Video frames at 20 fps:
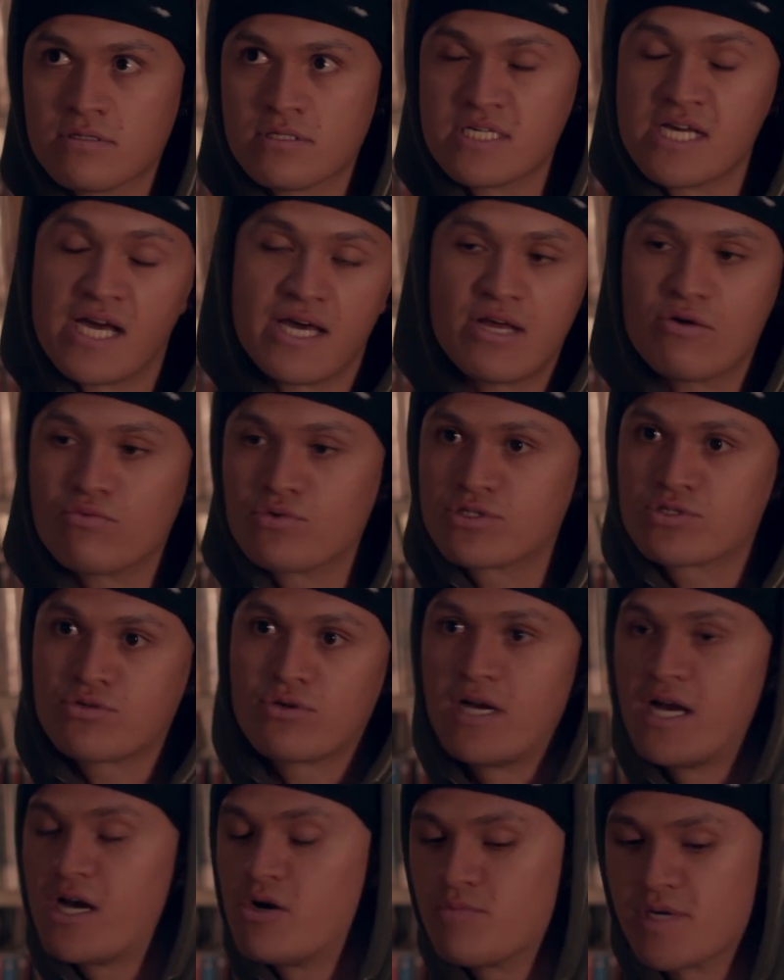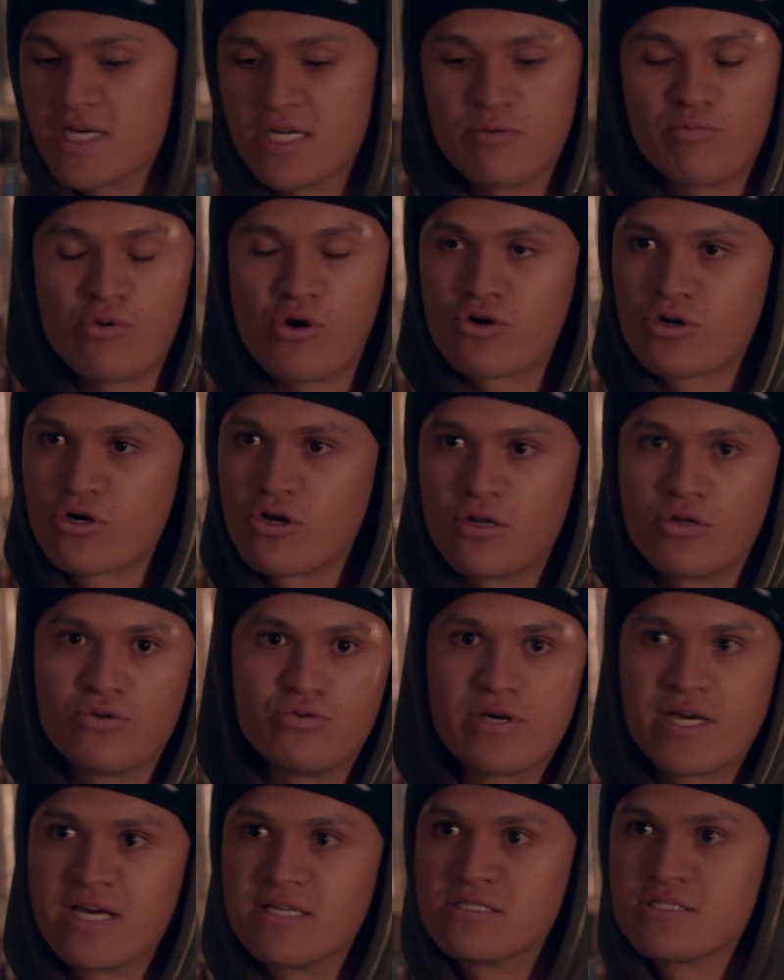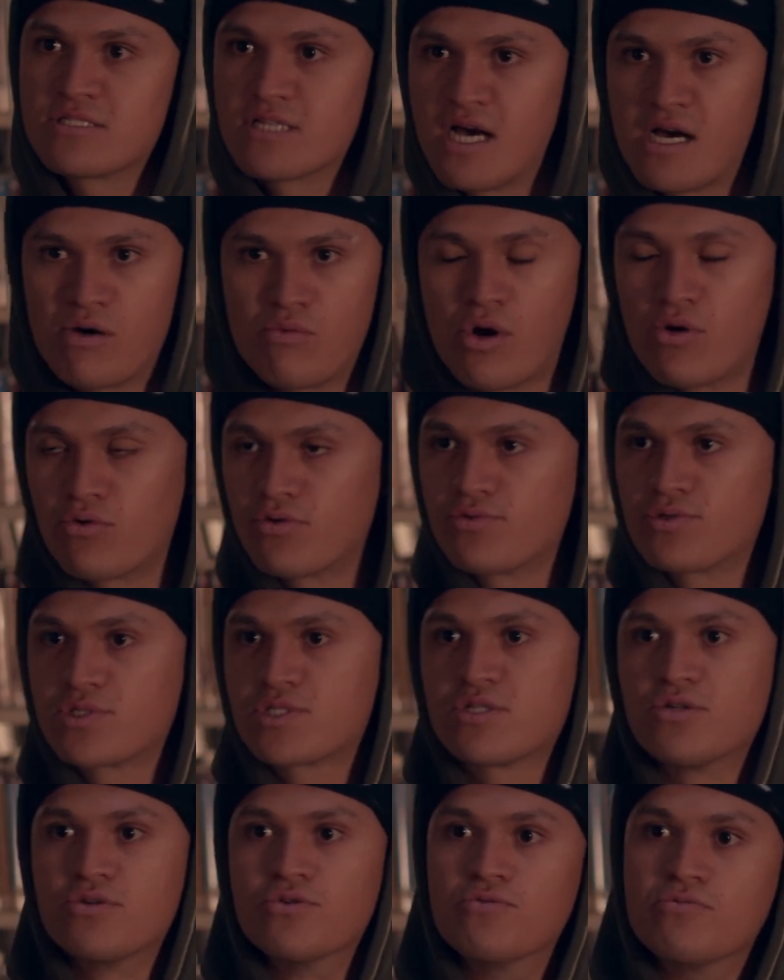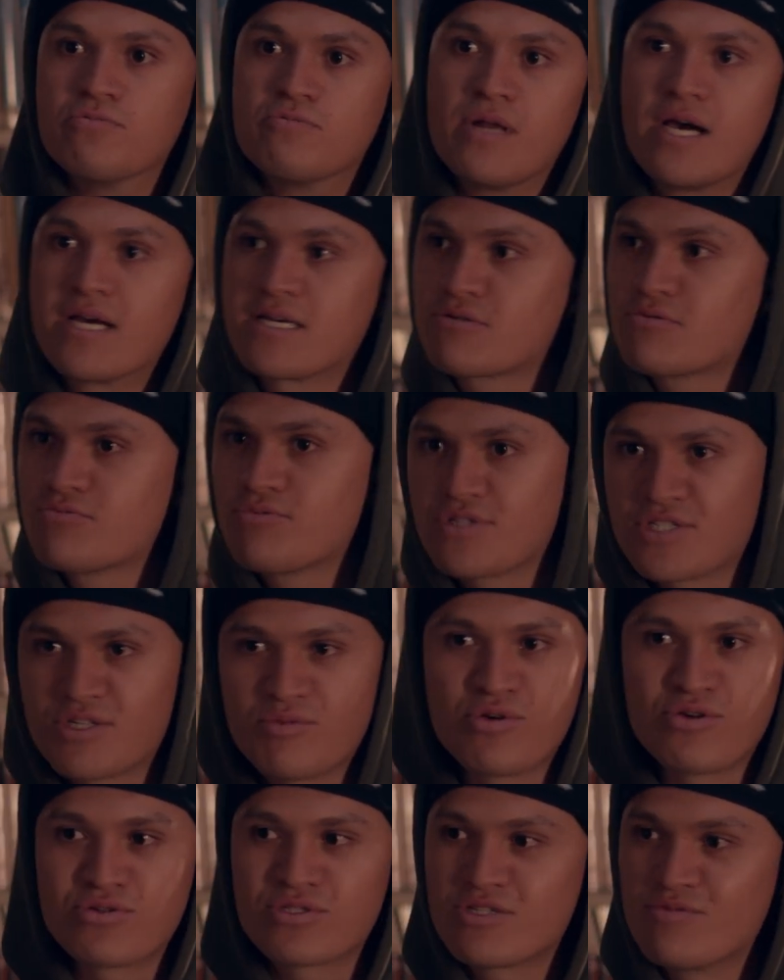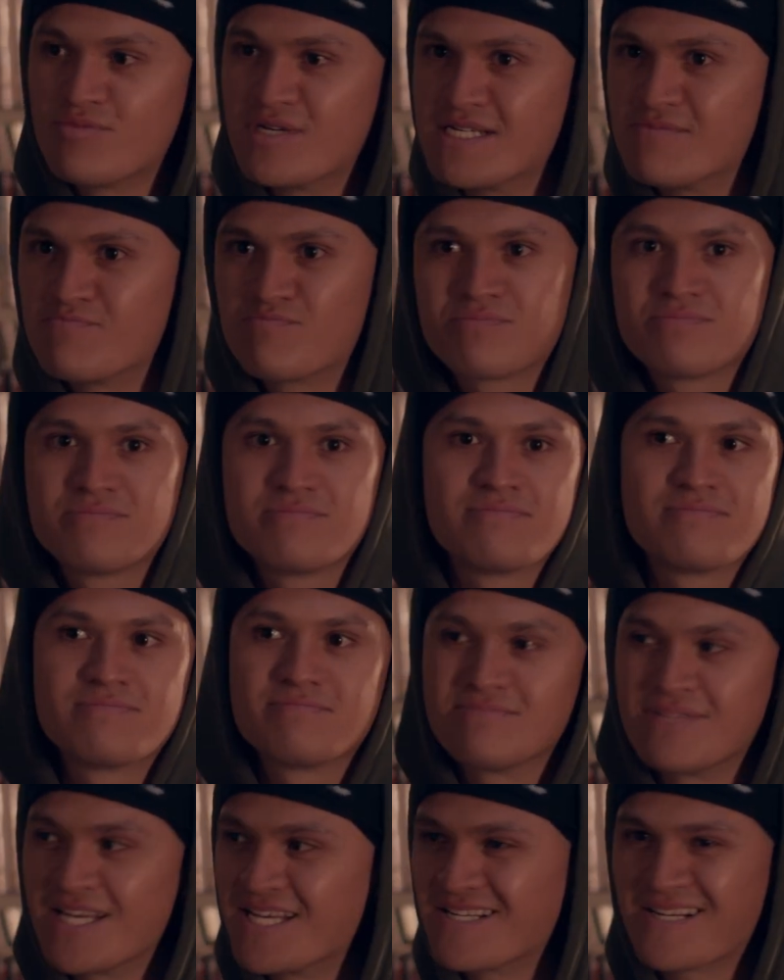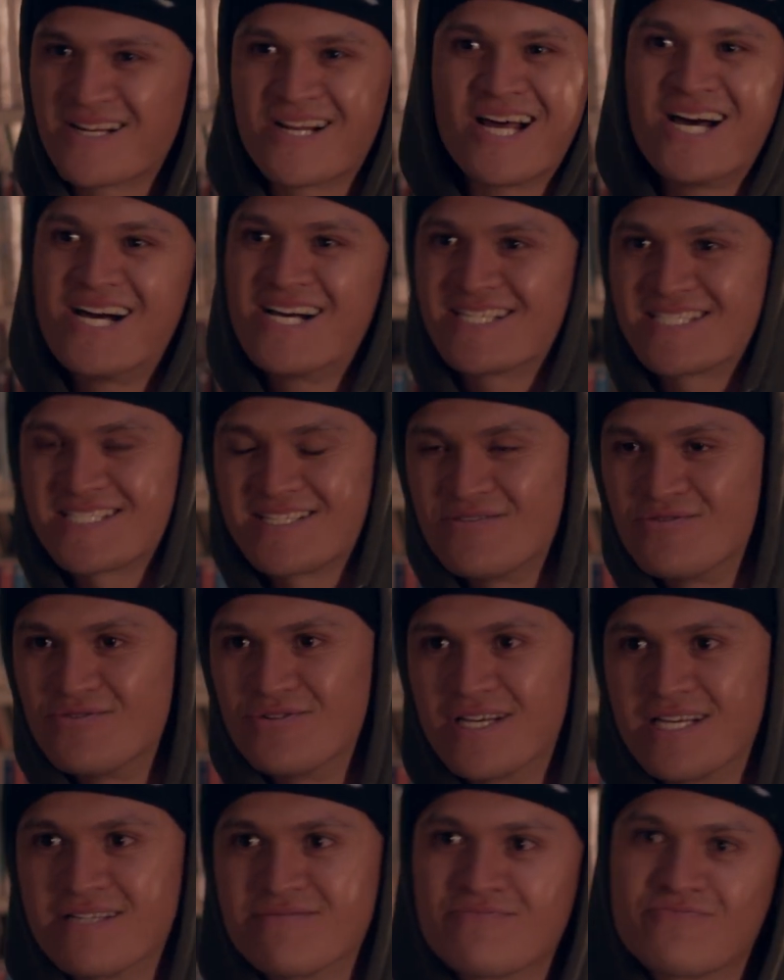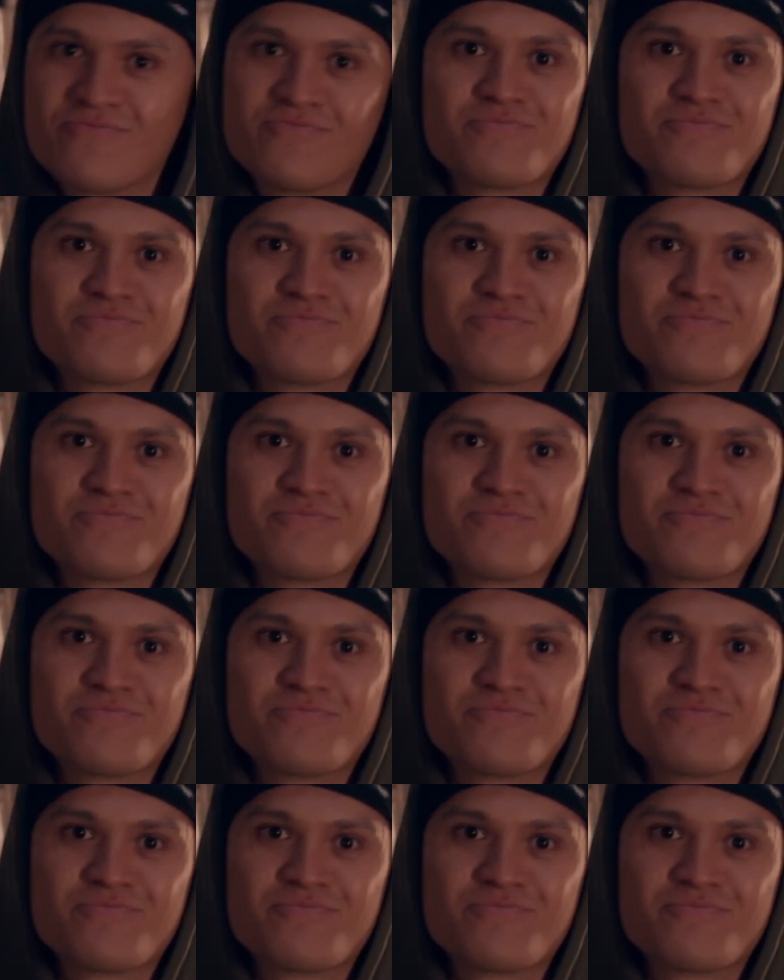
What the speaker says: Yeah, that was sort of how me and the bro got a little head start while we were still like supposed to be in class and all that.